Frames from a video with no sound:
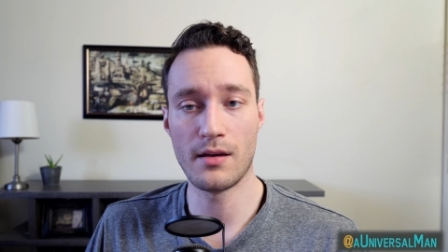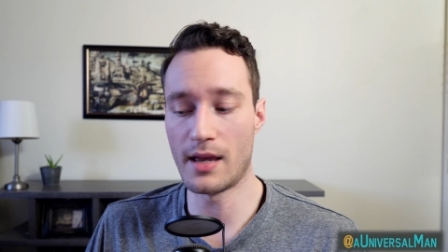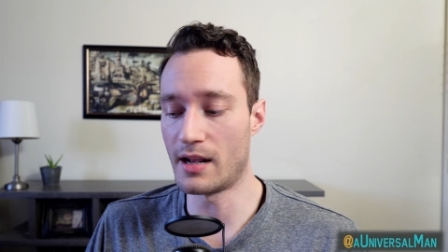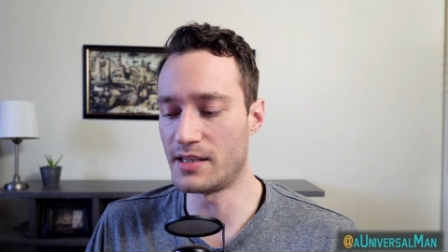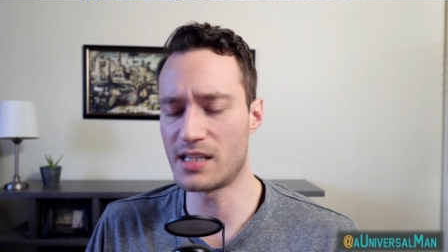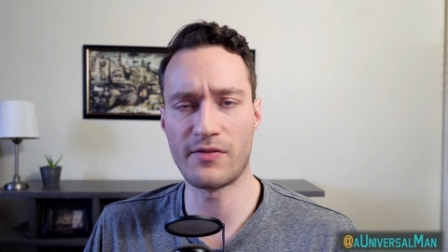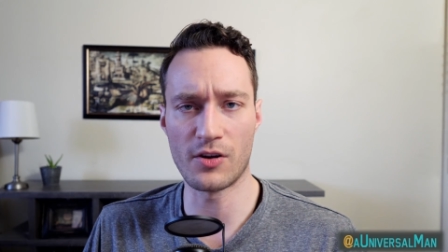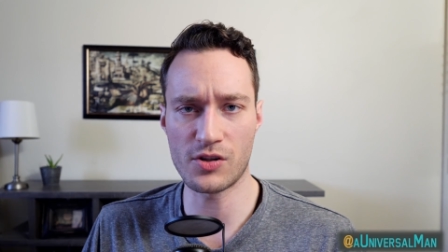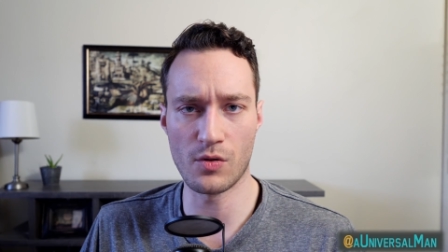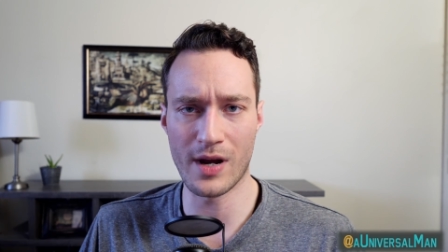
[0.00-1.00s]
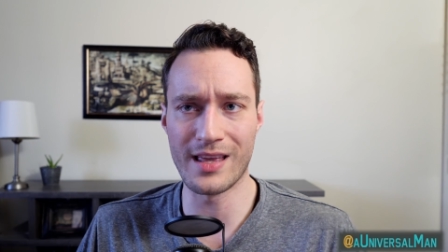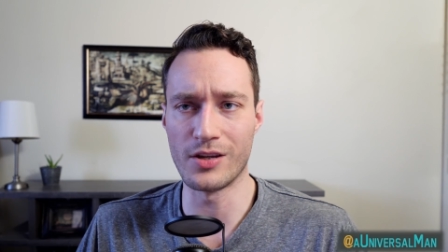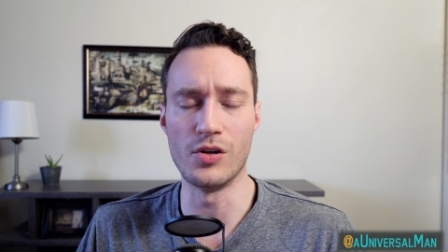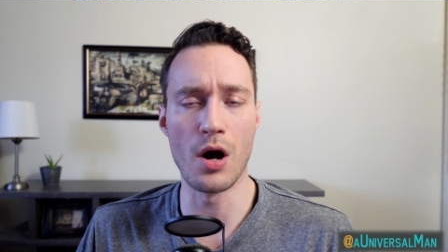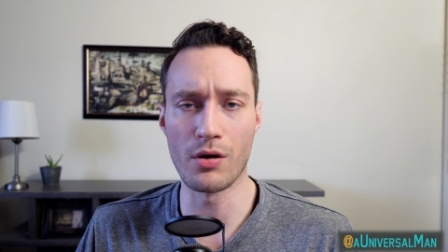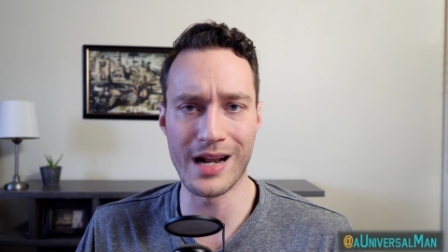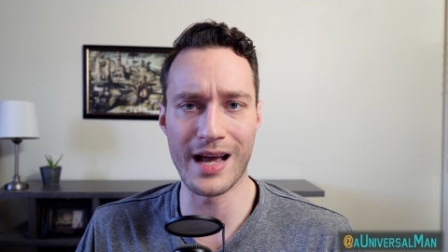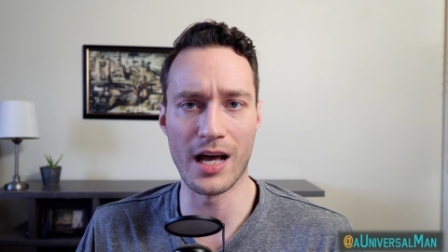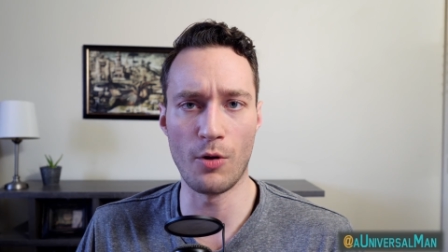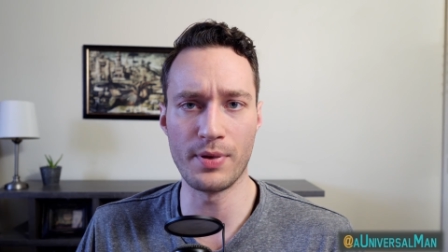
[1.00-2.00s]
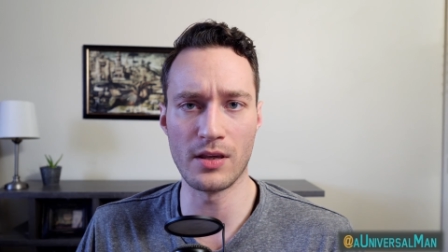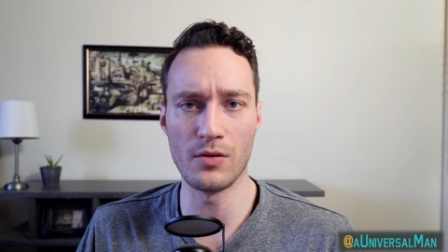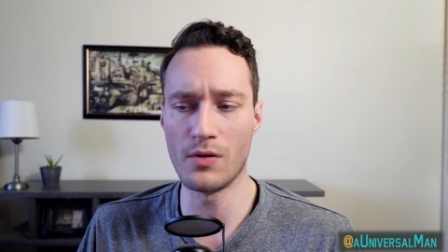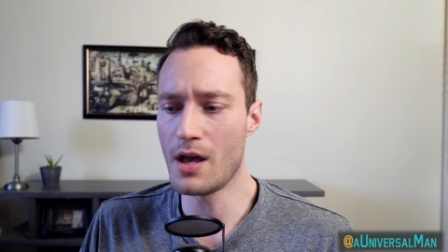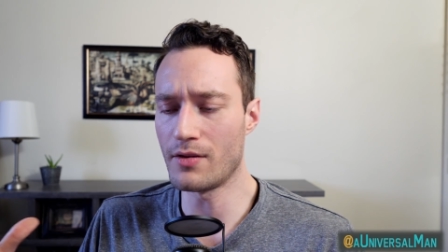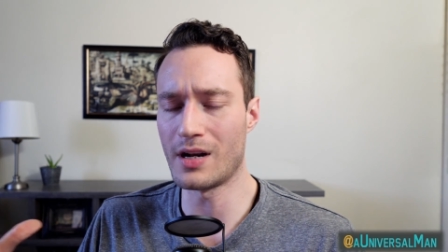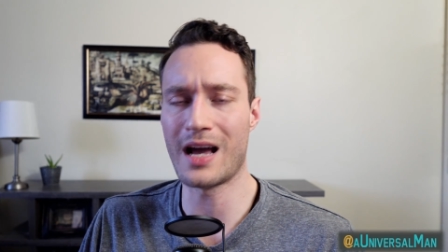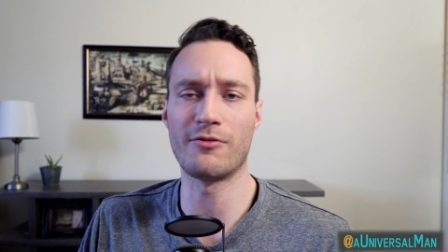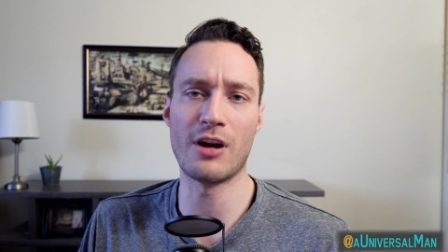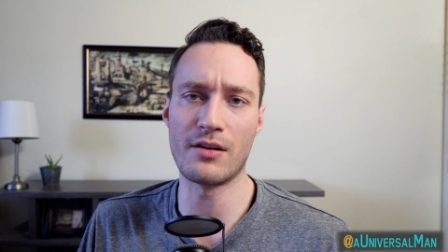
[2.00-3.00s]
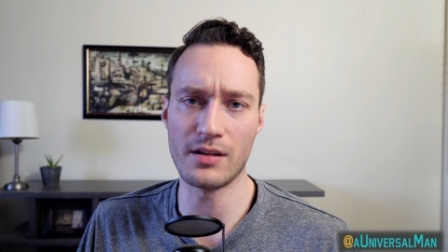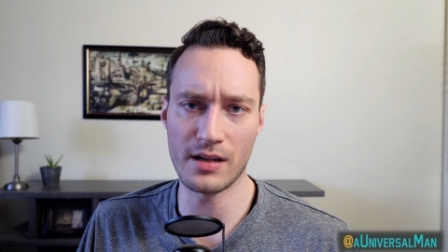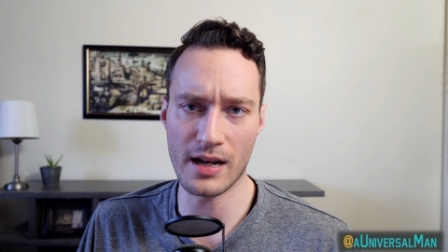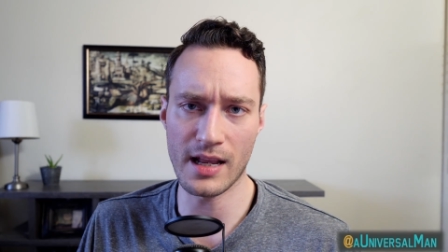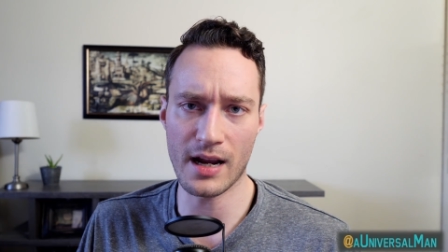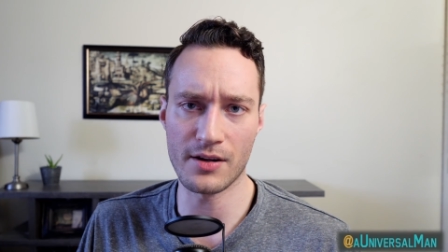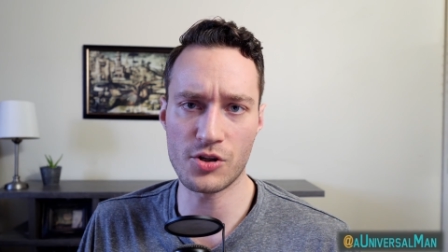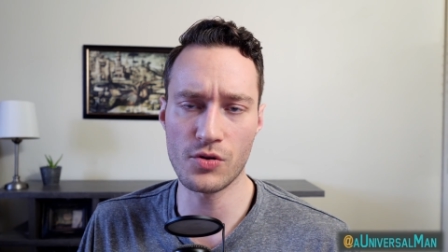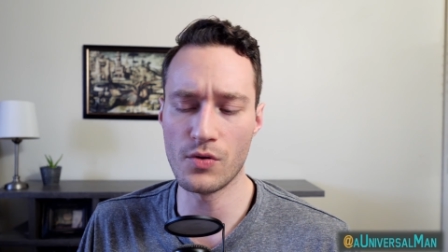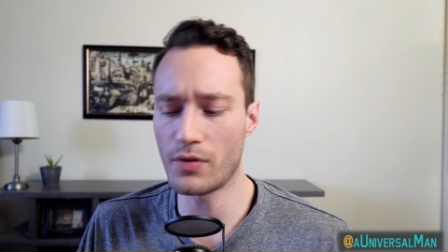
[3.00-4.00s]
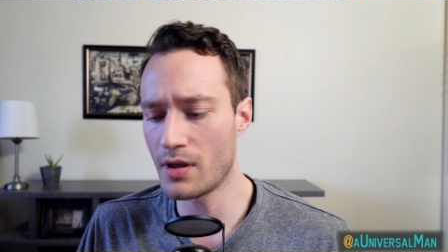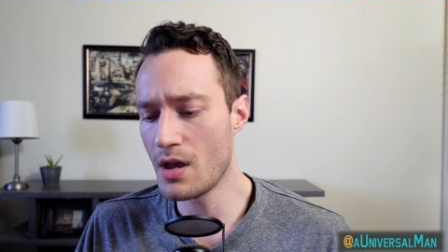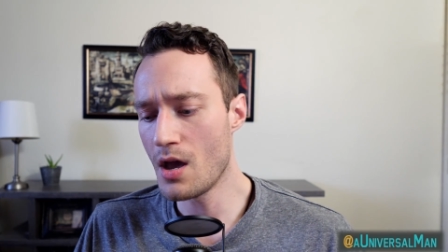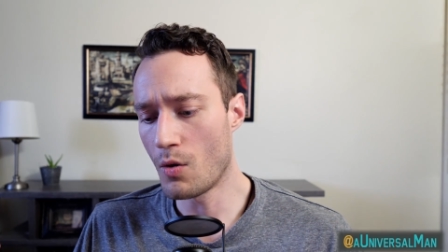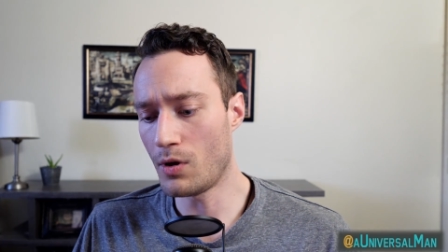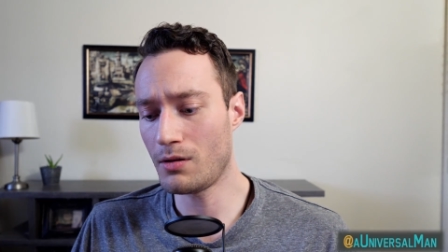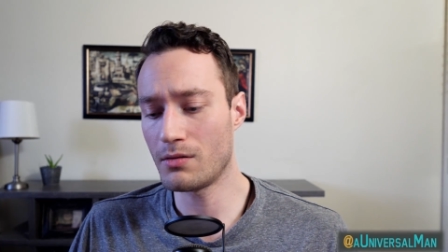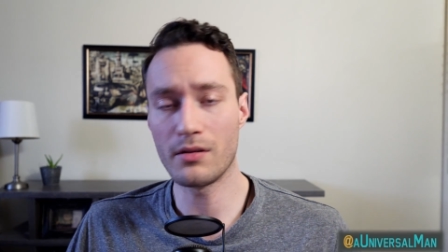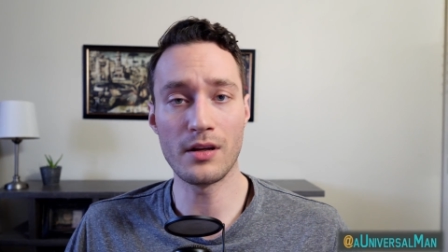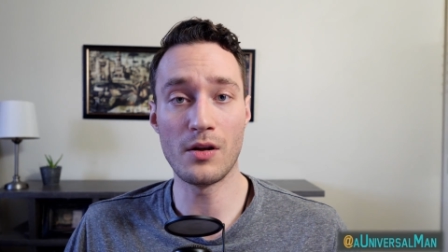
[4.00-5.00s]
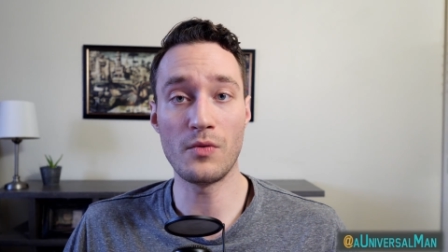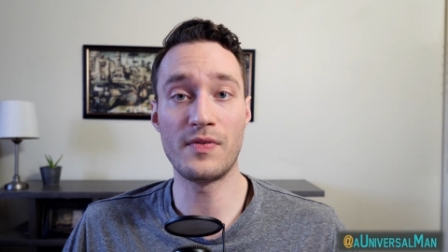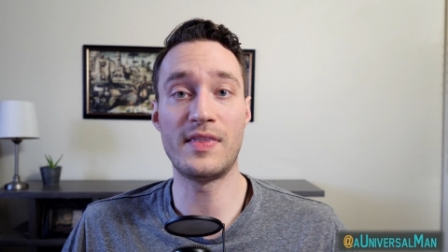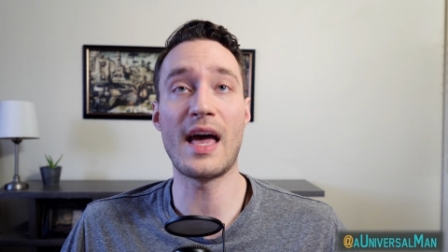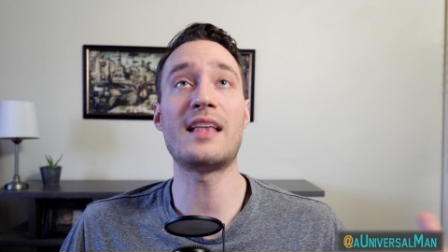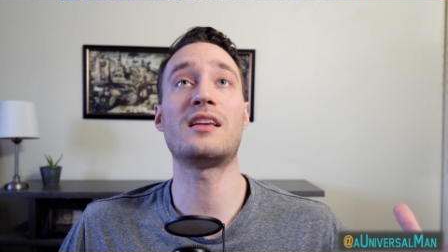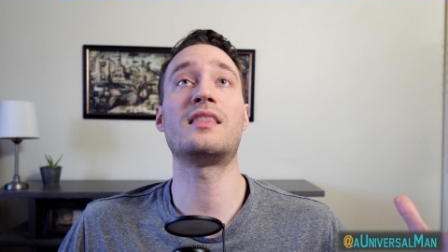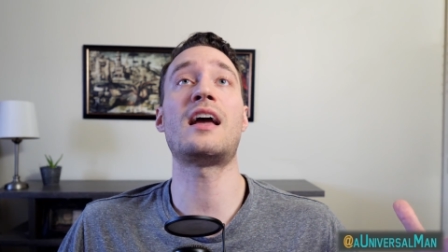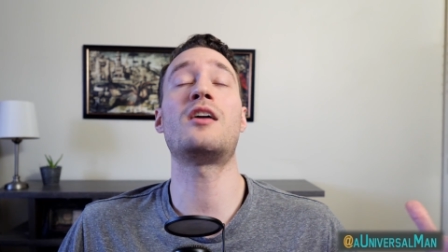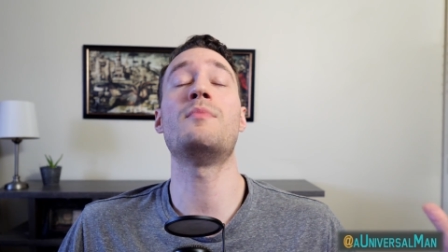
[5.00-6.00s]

in a dysfunctional way that you know are not helping you, they're not grounded in any kind of truth, well, you know, that that could